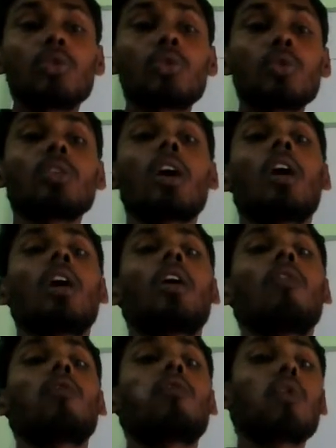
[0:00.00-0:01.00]
to
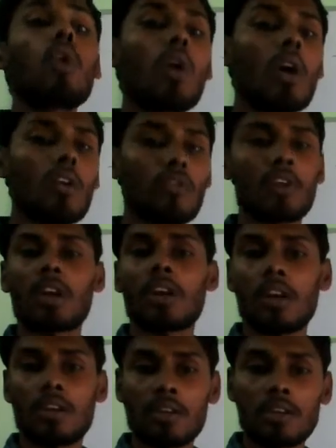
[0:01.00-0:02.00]
the flow of
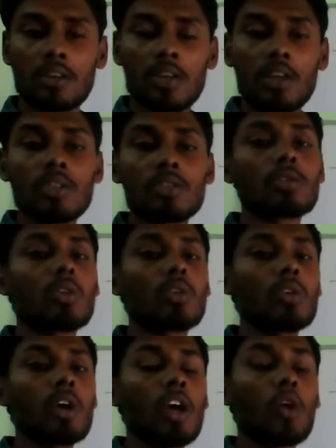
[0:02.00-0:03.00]
current.
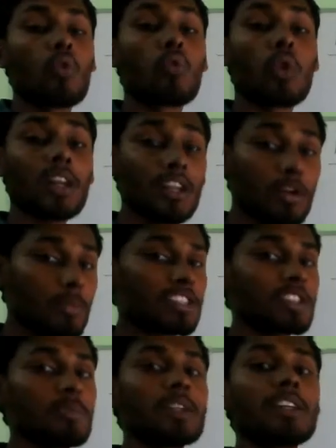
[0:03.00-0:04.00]
So work
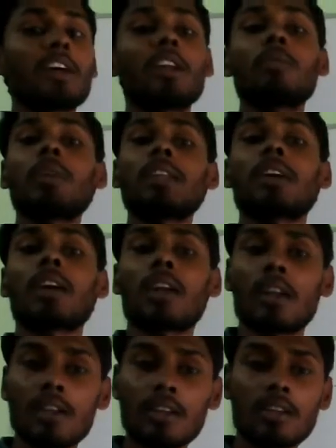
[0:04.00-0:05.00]
must be done by the
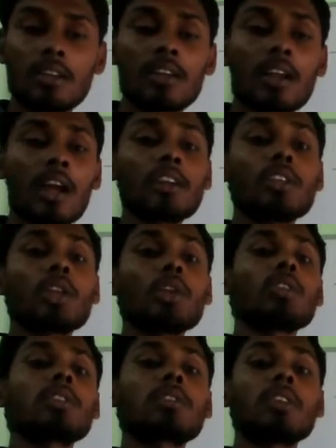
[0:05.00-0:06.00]
current
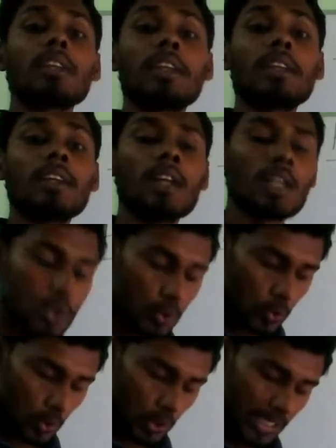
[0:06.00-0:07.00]
continuously
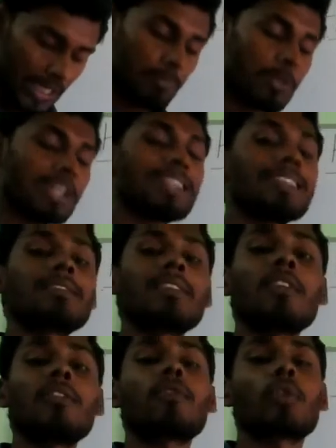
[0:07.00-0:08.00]
to keep
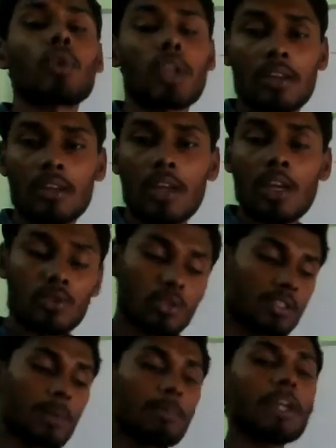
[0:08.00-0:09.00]
itself flowing. So
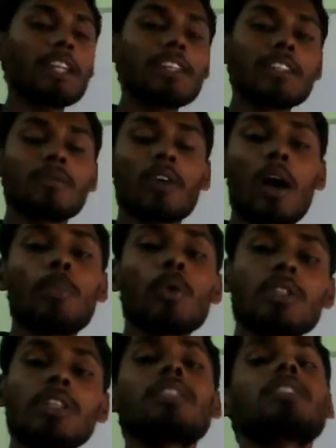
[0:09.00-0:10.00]
somebody is
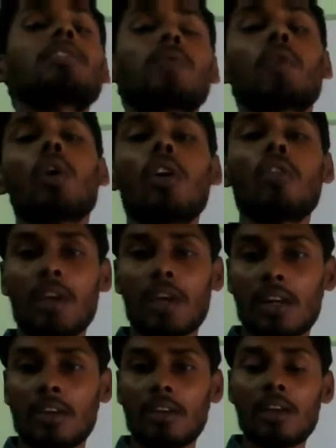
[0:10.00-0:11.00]
opposing this flow of
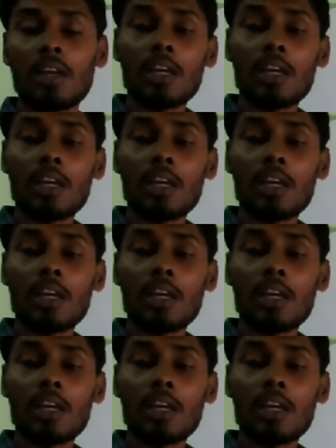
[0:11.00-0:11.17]
current,